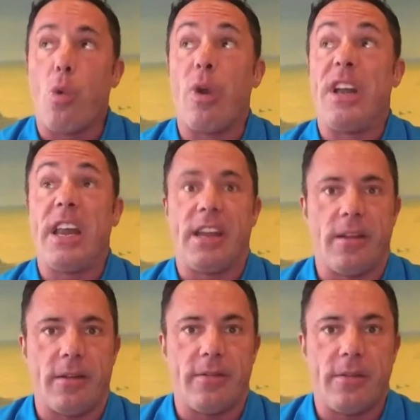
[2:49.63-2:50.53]

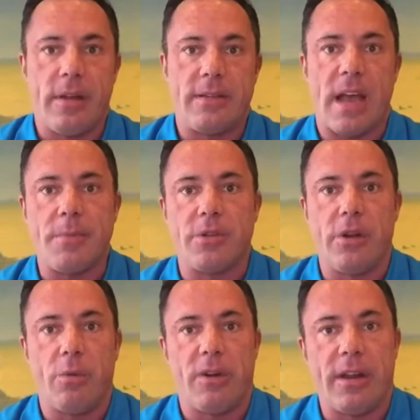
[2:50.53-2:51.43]
ridiculous. It's
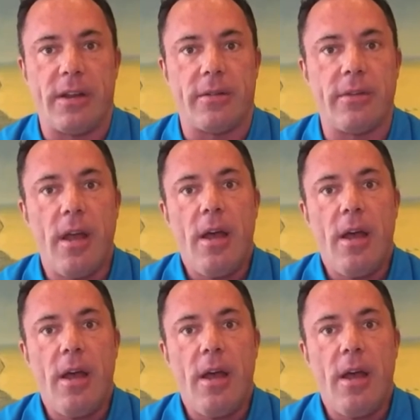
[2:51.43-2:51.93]
absolutely ridiculous.